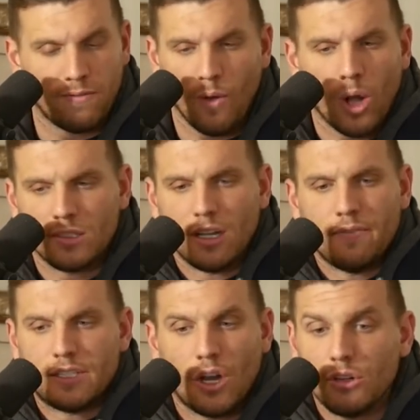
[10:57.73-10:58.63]
fault of
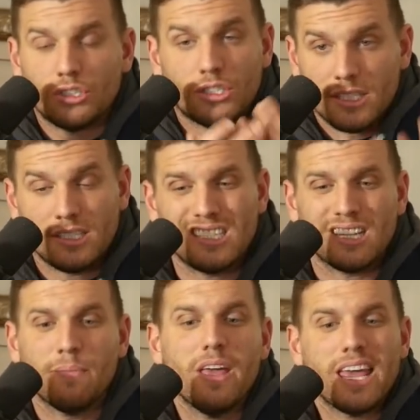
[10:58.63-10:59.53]
his own it's just the
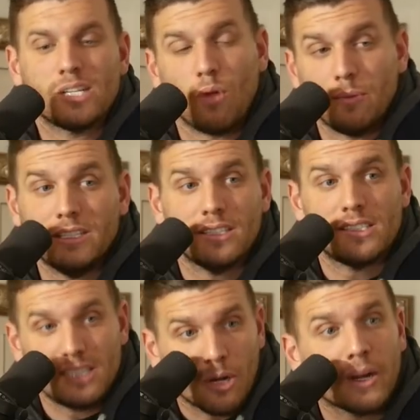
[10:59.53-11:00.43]
system is when we did
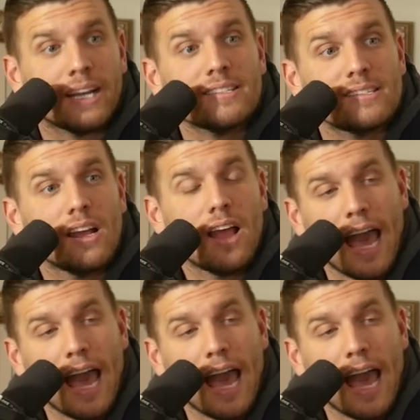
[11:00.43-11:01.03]
sirius